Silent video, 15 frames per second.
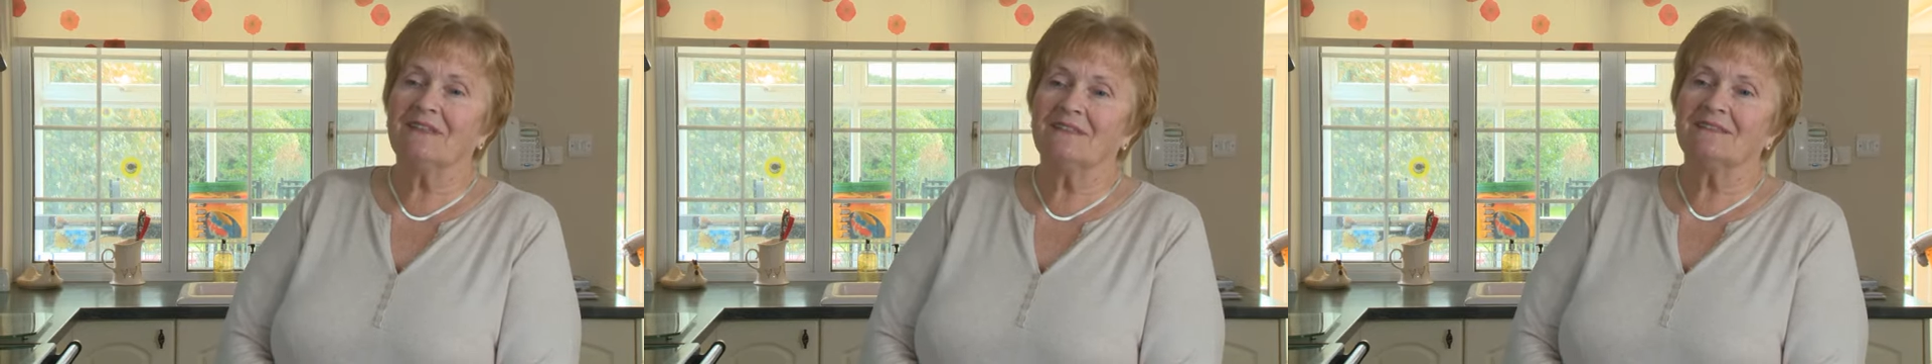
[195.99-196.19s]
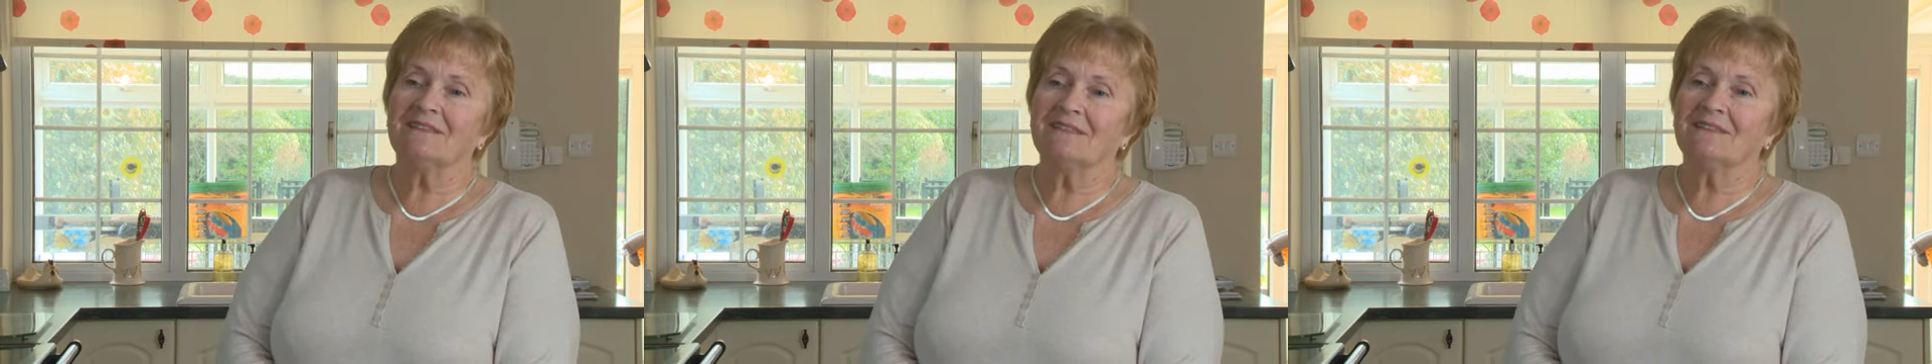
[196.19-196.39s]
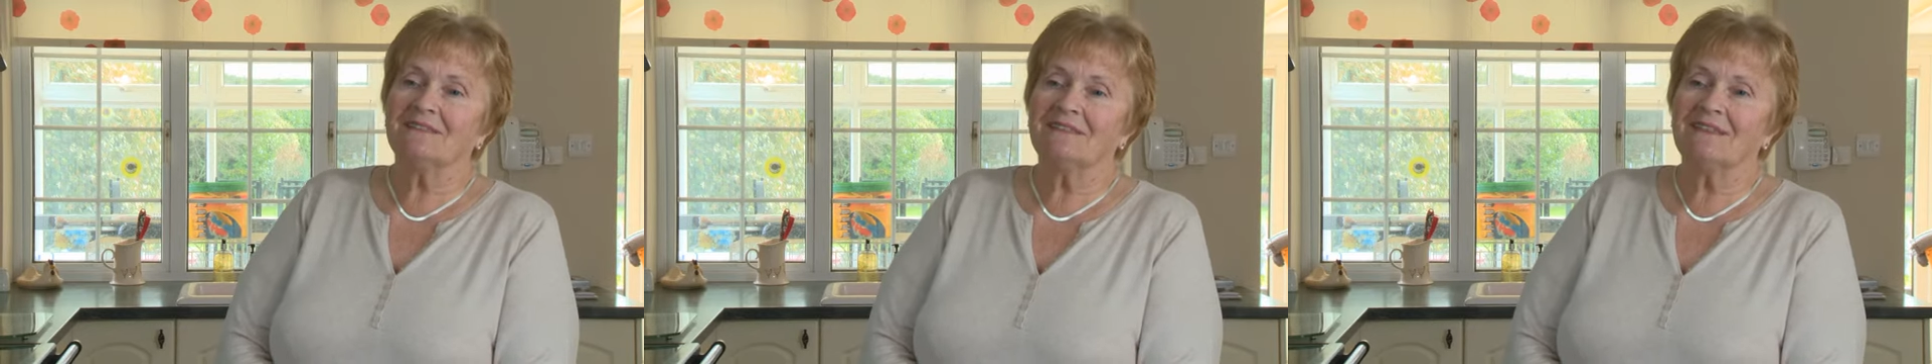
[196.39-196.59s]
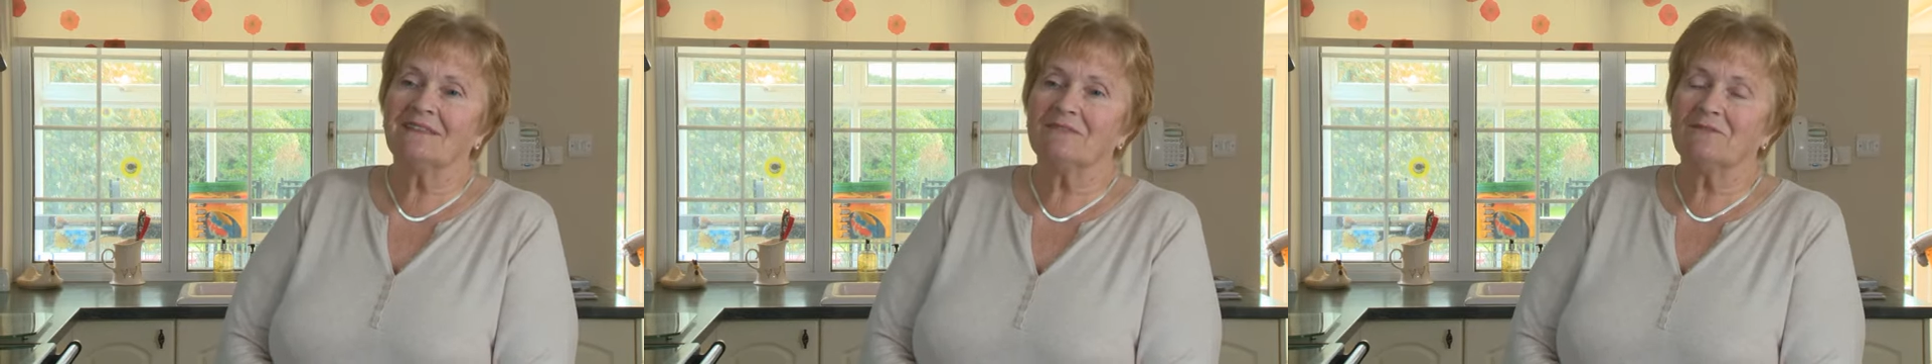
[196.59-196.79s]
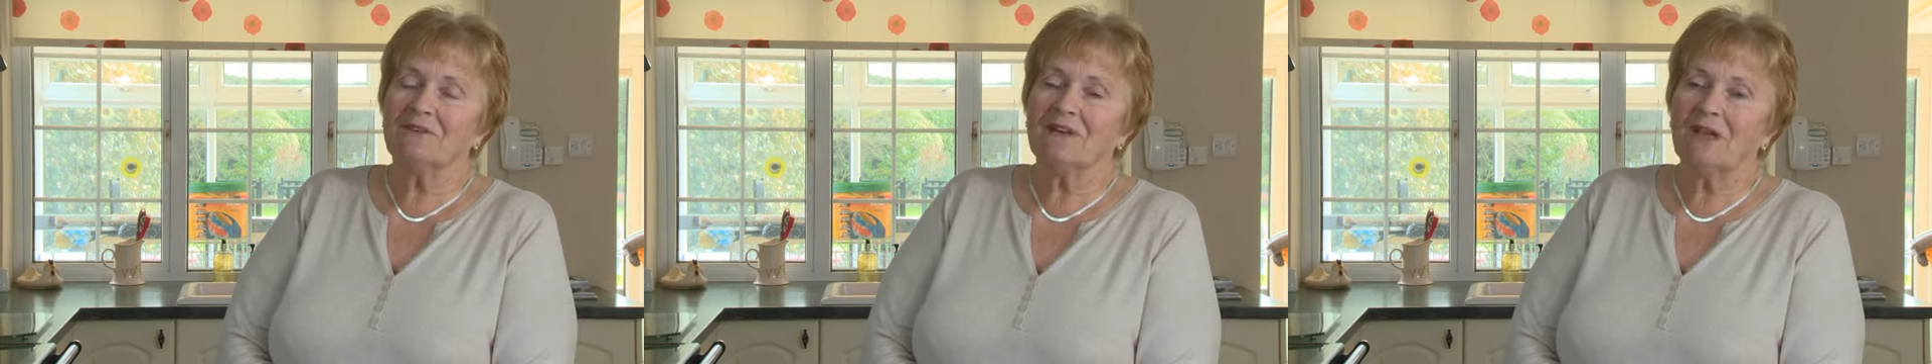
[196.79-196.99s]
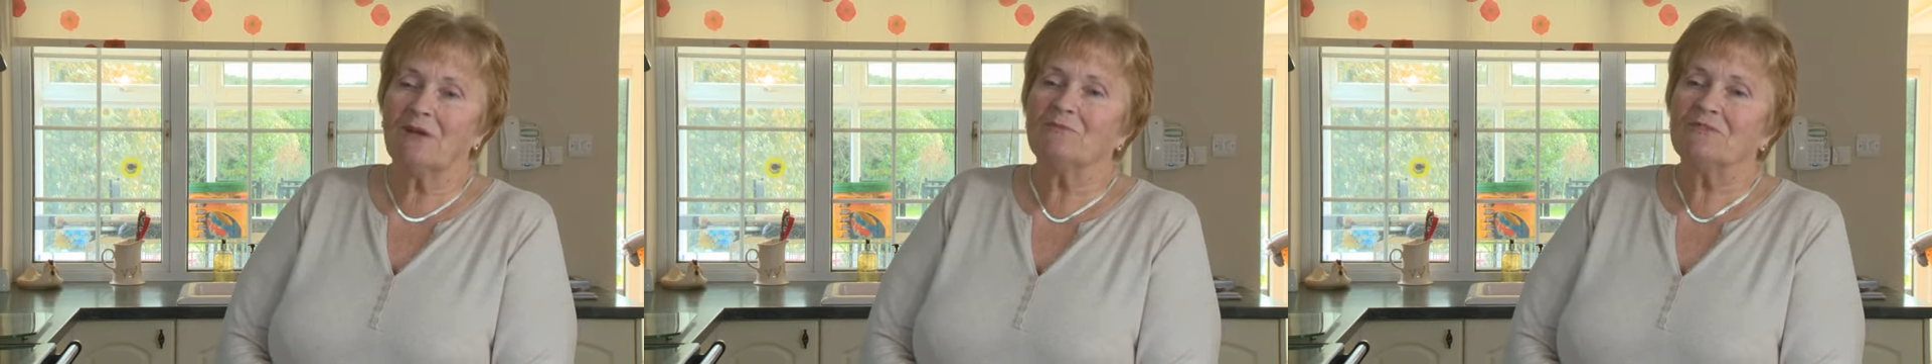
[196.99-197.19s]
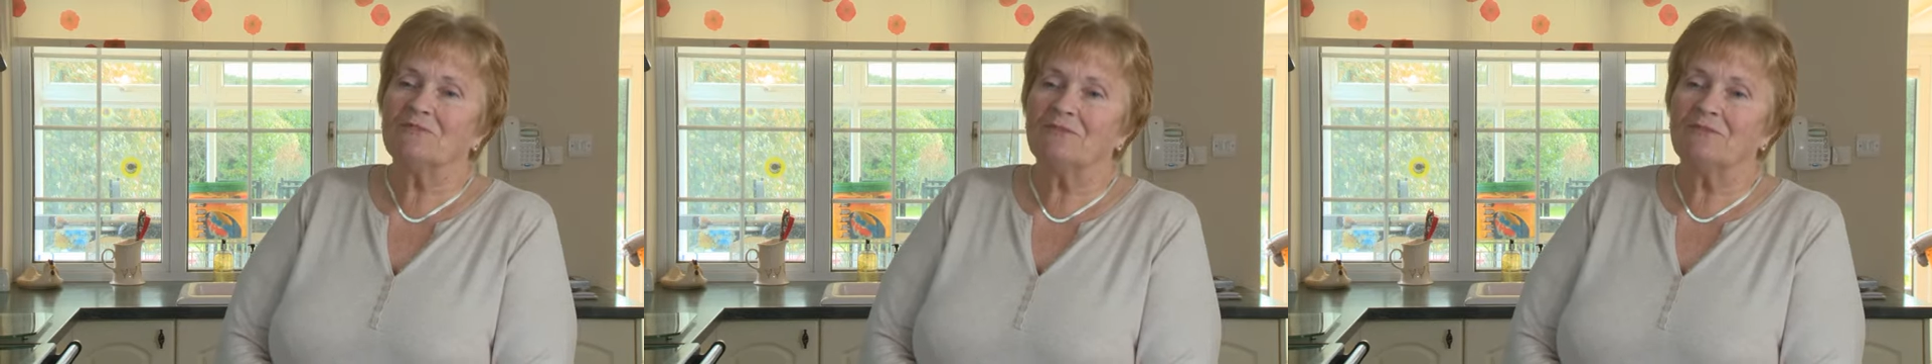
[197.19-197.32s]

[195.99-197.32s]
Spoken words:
that's where it comes